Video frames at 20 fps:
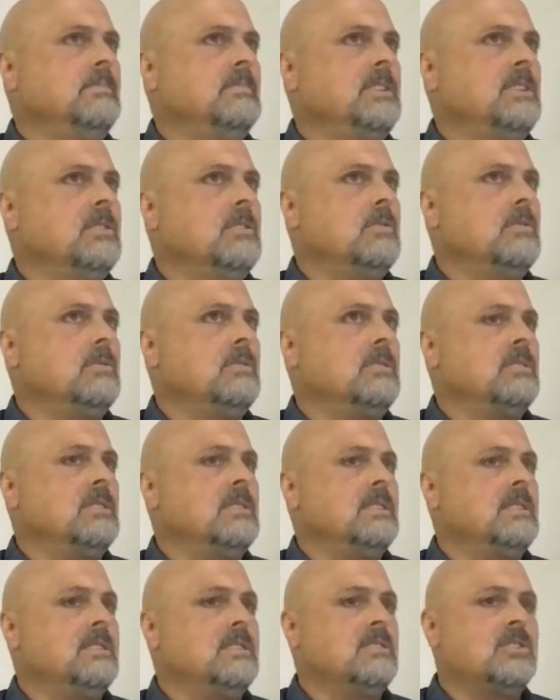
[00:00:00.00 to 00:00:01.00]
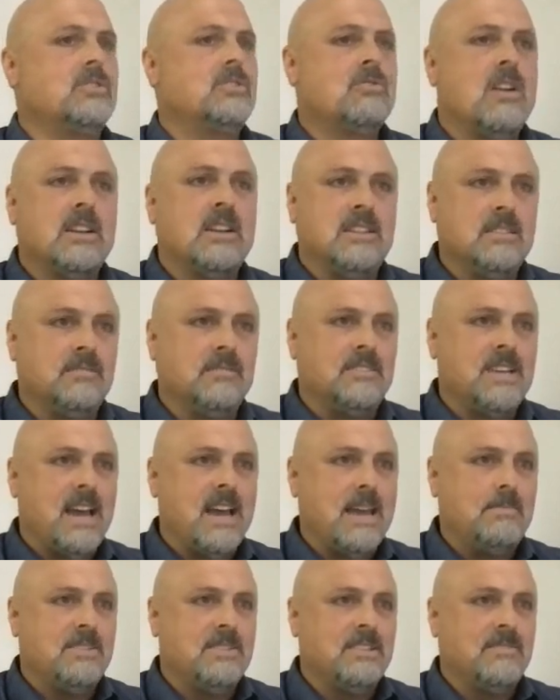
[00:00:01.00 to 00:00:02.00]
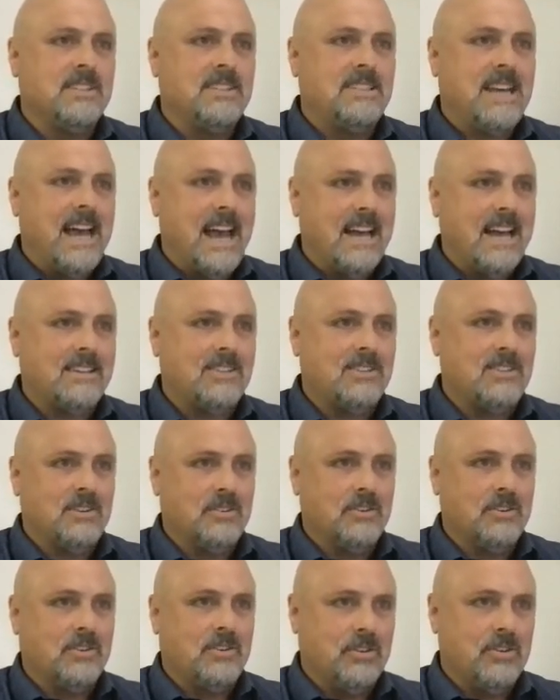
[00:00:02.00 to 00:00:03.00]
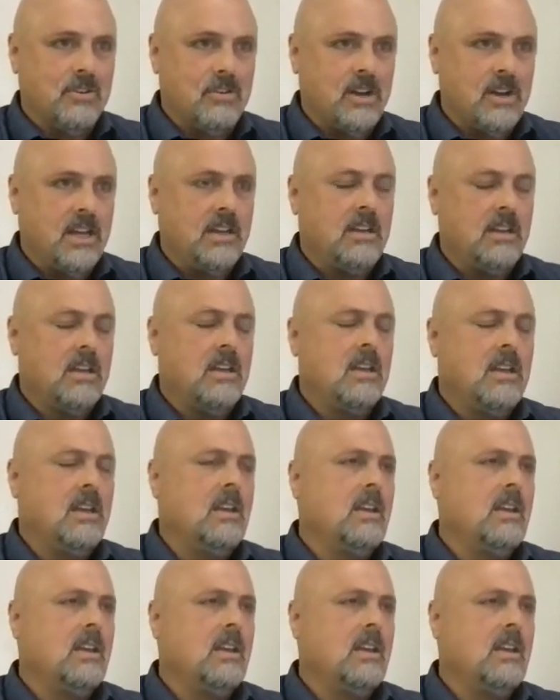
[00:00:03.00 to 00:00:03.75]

you know the destructive types of attacks that are occurring,